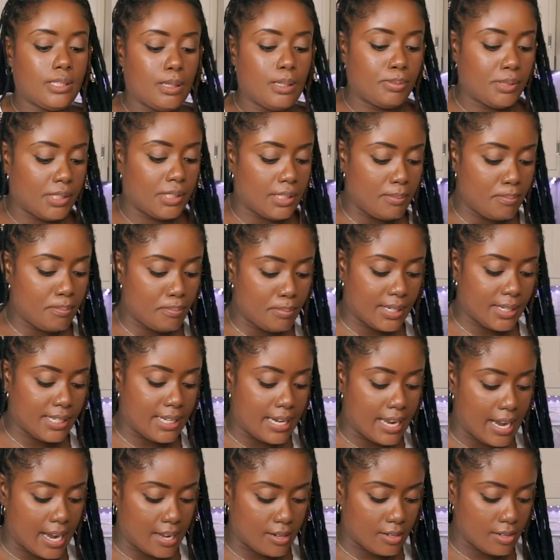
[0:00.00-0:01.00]
up some
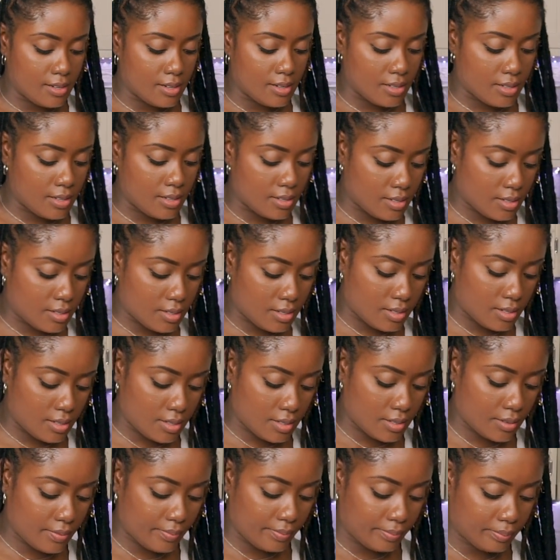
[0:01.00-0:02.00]

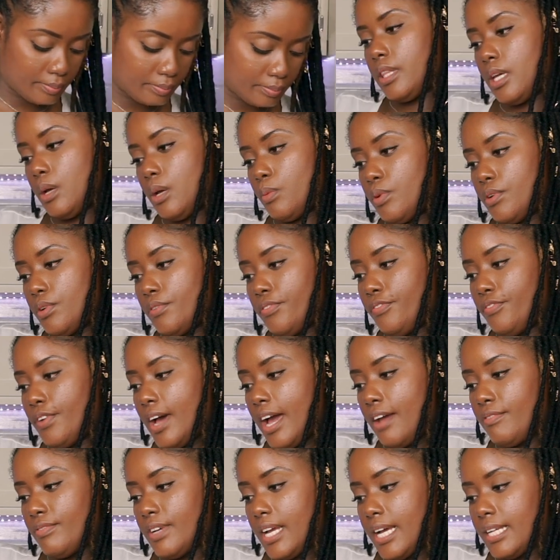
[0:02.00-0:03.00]
bananas. They were
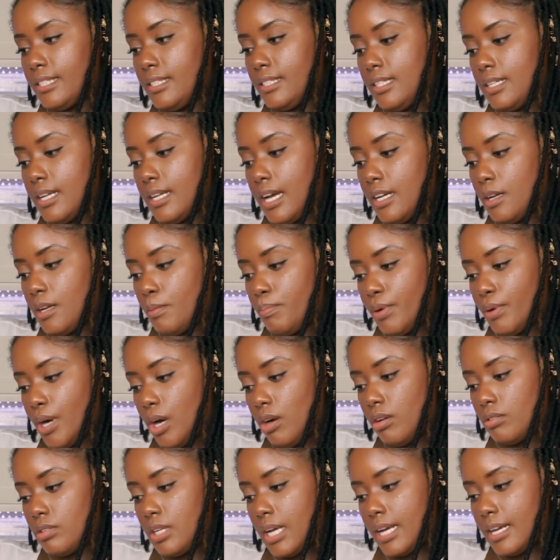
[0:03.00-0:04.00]
$5.99 a
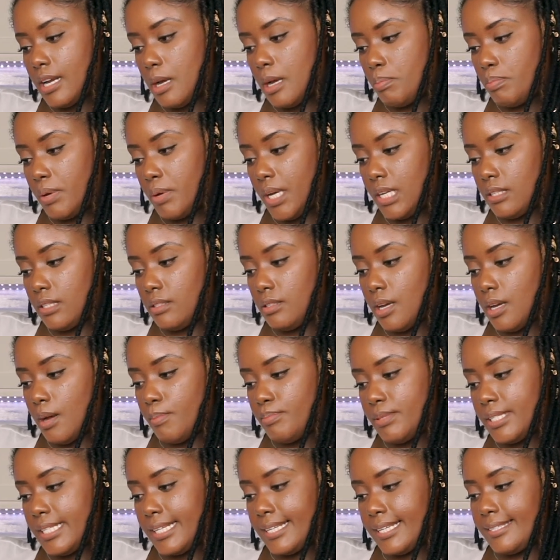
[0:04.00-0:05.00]
pound and I picked up
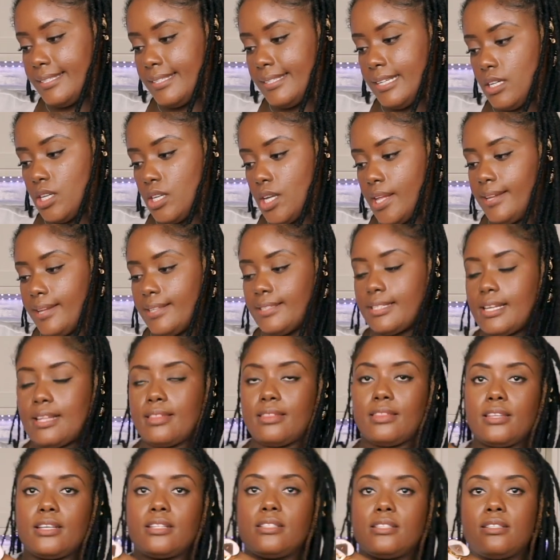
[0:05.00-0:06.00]

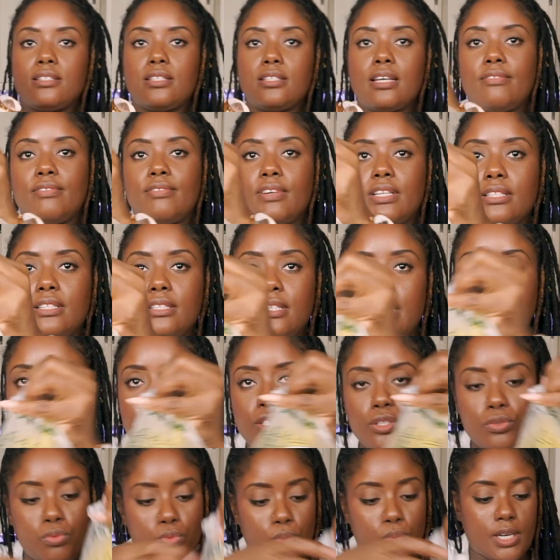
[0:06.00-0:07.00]

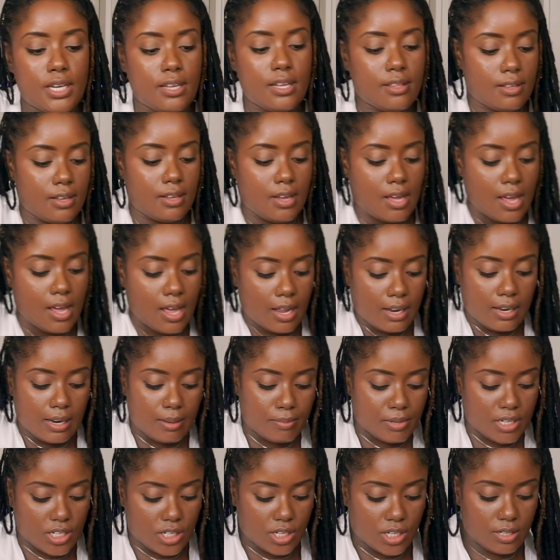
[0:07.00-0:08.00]
$16.37 worth. Let
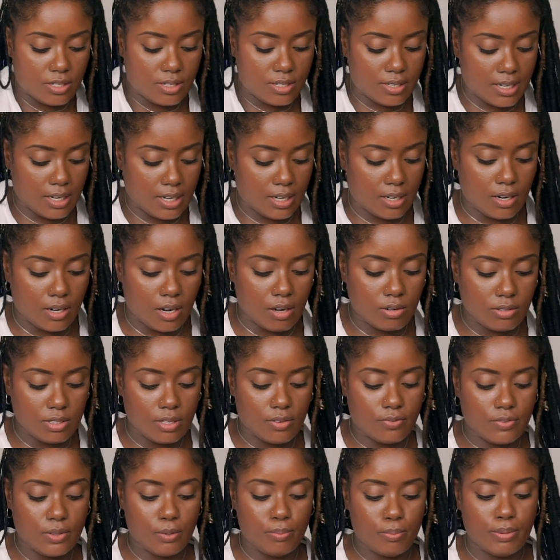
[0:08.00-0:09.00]
me just take it out
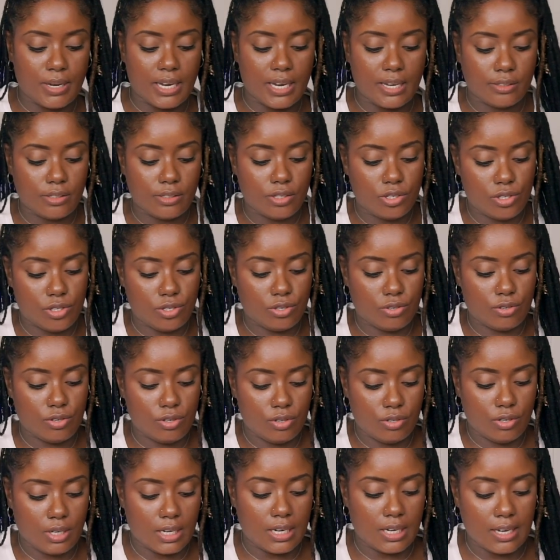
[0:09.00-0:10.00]
of the bag to show
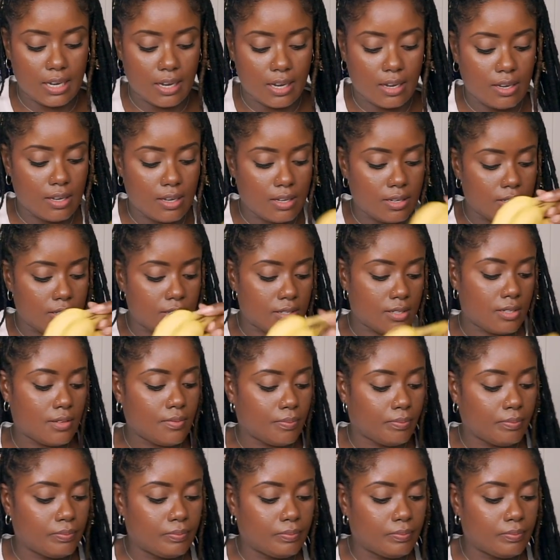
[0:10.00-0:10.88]
you guys.